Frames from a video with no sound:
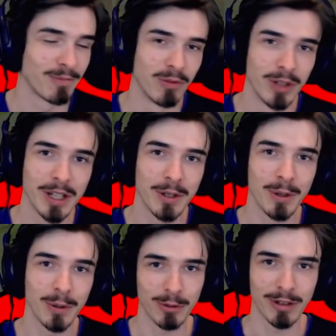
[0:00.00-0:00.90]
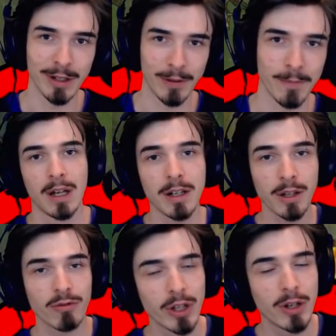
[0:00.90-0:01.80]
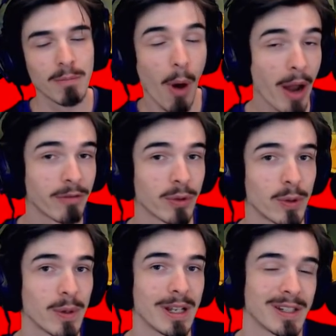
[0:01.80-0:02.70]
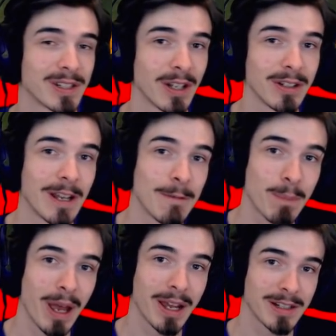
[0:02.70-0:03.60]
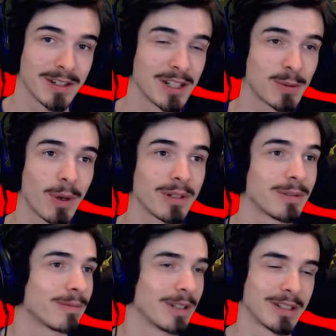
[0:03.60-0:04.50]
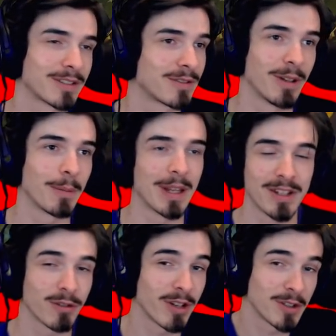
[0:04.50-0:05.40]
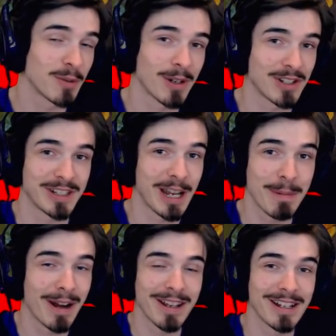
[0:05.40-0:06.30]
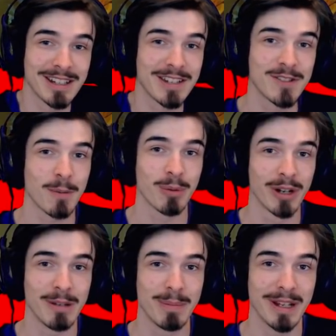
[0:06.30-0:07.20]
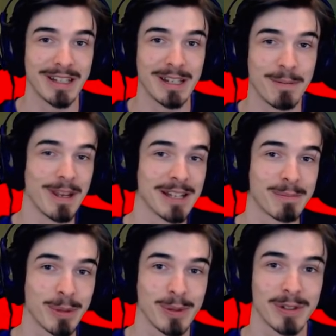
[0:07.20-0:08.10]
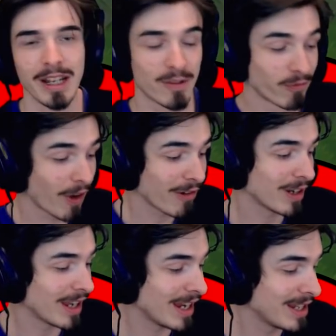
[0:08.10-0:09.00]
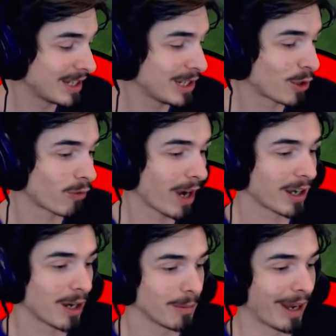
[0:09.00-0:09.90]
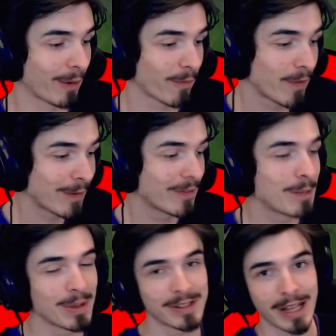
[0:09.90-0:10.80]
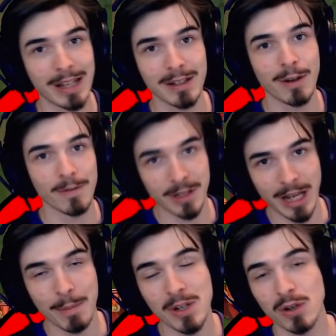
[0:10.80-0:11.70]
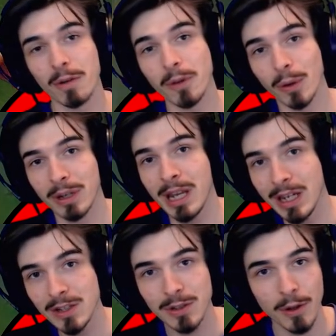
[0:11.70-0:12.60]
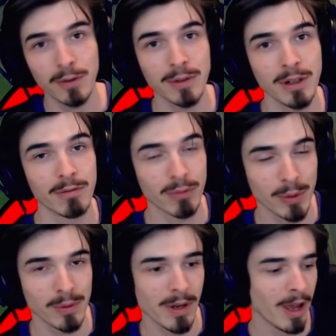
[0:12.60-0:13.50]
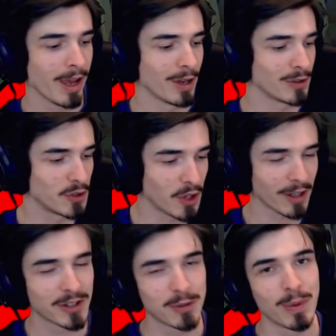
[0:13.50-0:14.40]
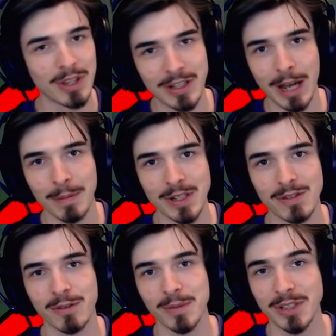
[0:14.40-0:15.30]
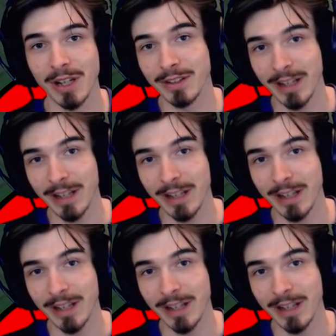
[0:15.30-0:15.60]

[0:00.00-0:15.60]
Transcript: really good all around. Another really good minor rune is Sudden Impact. This one, I mean, there's not really too much to say about it. It just gives you a pretty big DPS boost. It's very easy to rack up like 50% of the damage of your Keystone rune just with the damage from Sudden